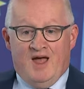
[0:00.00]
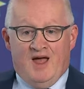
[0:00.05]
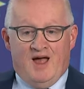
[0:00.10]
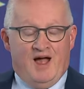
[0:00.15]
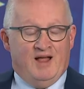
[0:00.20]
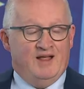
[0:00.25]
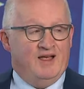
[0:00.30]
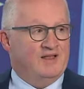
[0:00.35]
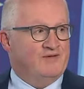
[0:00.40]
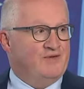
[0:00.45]

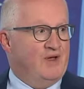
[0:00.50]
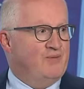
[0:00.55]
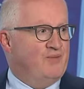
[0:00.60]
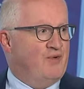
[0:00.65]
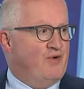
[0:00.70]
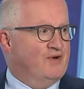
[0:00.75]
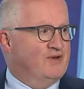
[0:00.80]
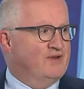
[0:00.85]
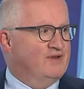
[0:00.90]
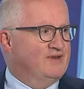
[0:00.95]
I think it's very
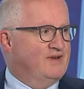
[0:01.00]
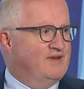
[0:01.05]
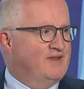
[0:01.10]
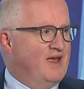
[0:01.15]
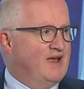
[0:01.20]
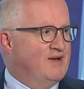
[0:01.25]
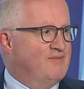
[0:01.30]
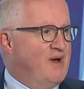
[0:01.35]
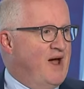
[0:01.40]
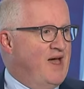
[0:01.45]
important to
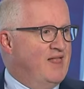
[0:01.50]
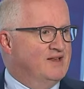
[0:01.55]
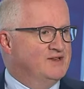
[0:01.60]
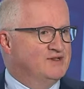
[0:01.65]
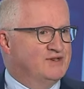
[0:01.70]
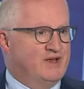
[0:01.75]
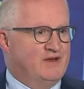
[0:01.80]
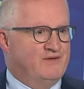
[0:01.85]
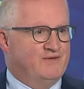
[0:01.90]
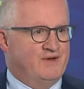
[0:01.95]
take a balance
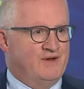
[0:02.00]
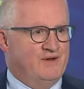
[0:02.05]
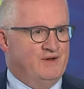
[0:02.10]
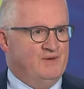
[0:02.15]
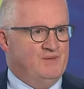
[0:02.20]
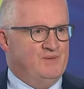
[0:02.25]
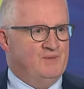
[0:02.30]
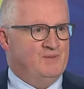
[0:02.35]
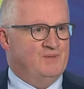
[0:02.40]
sheet view.